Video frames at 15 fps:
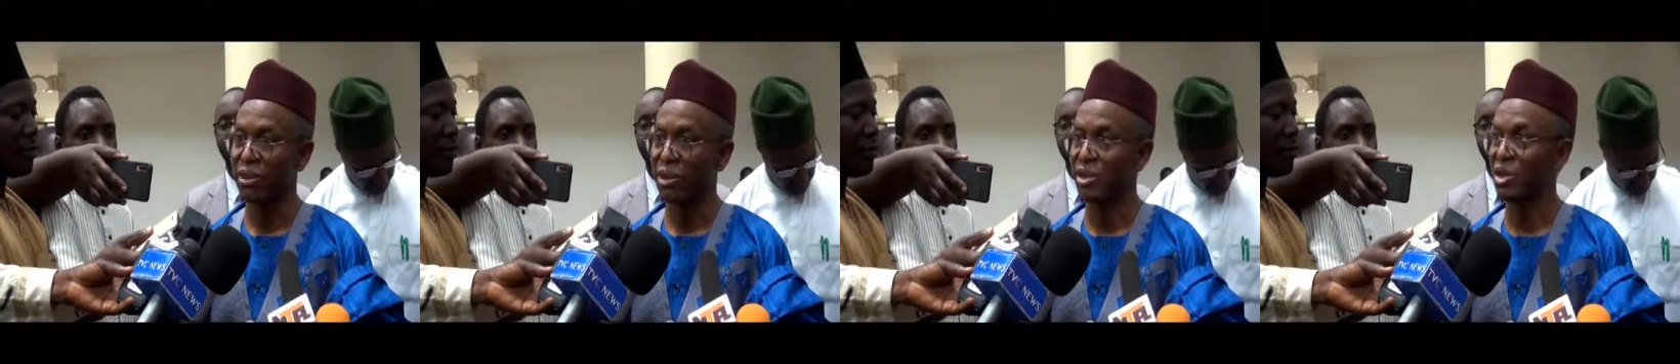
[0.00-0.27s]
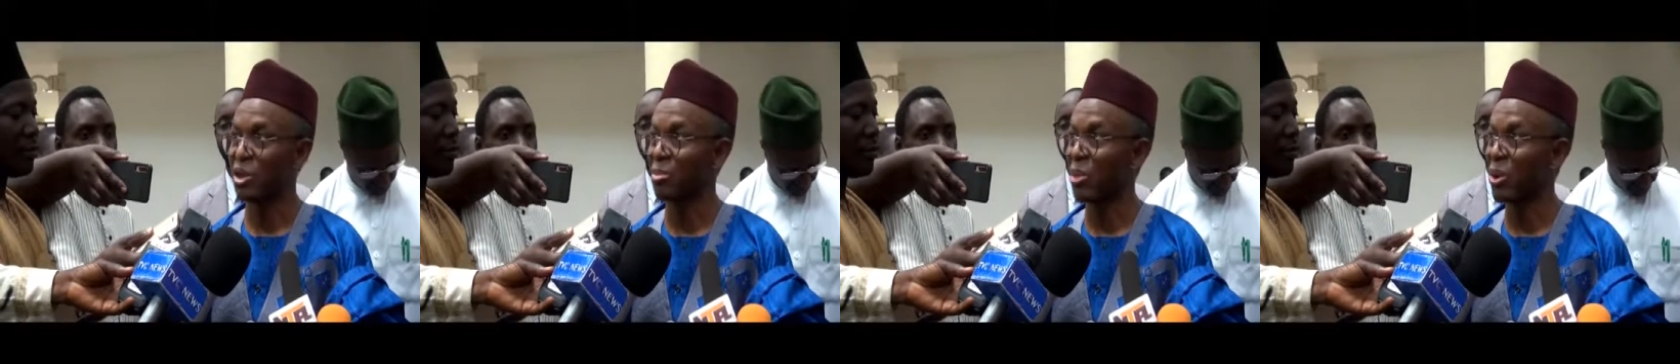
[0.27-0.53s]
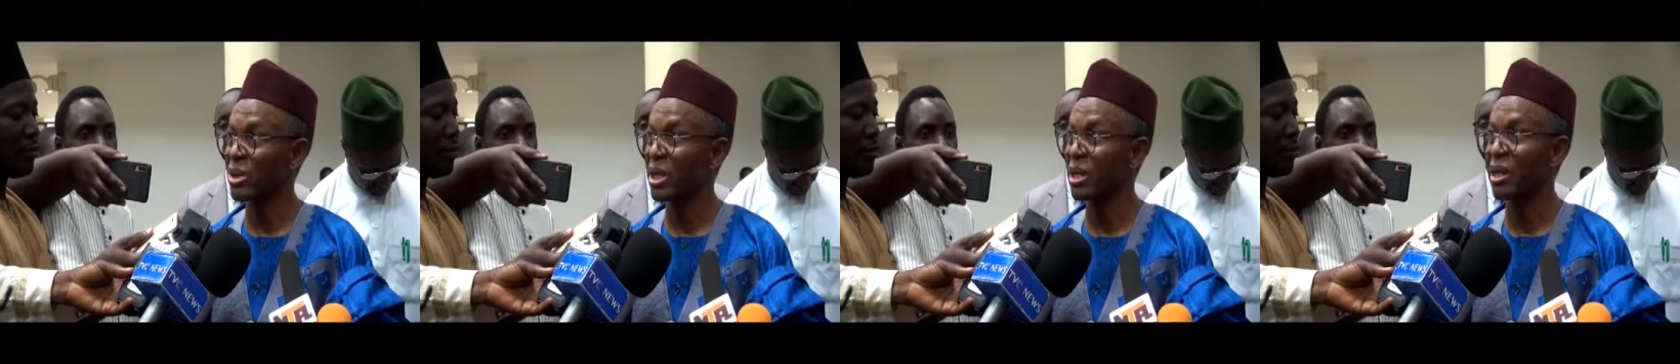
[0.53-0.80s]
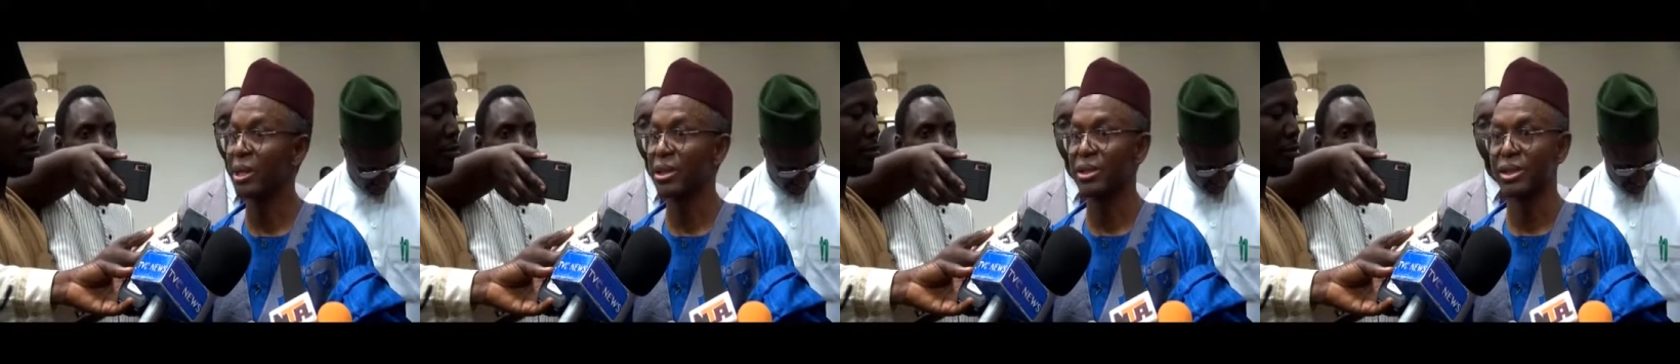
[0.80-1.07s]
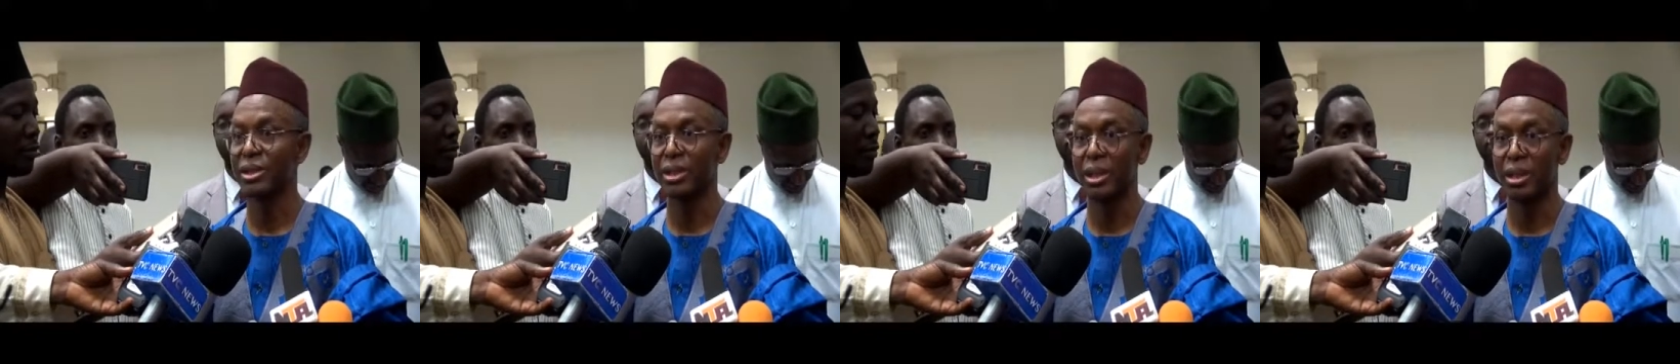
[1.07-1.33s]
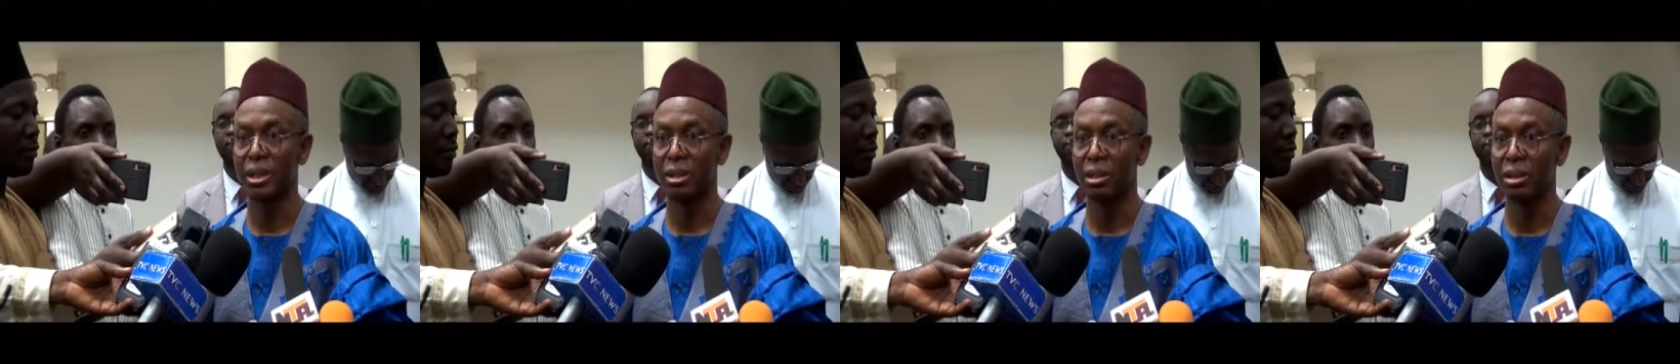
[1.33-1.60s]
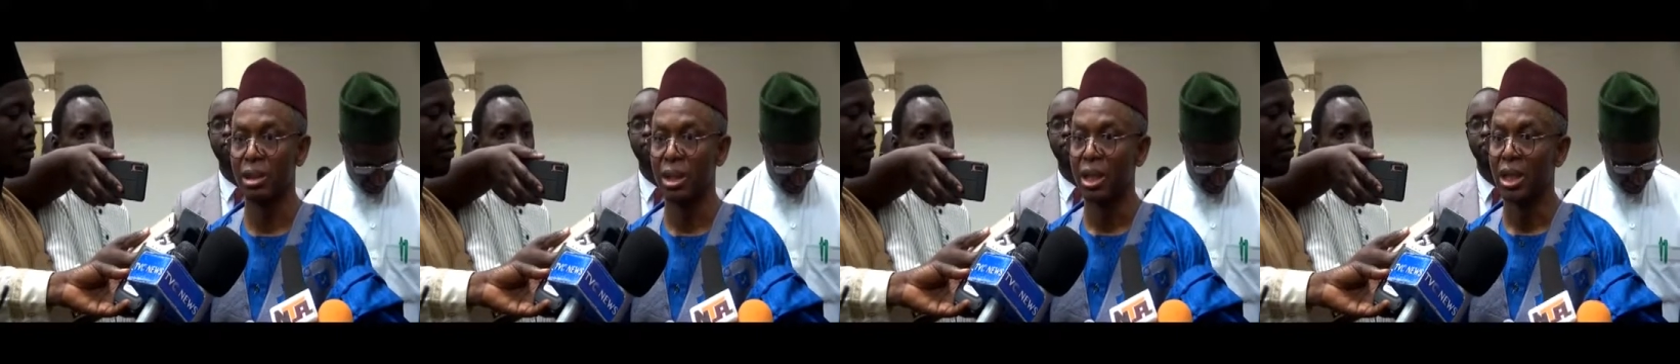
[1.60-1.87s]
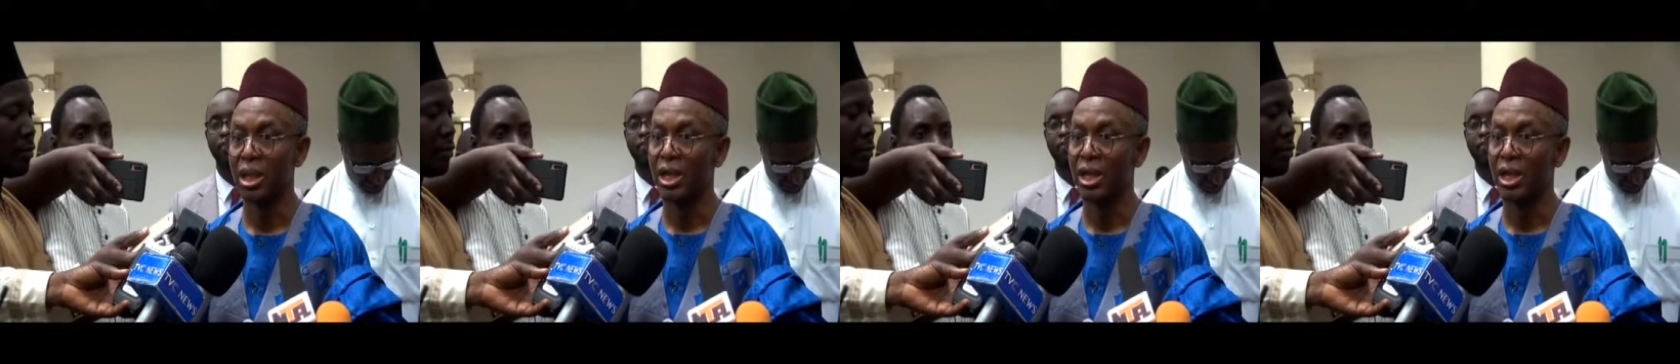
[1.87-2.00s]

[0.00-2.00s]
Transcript: uh, supported us in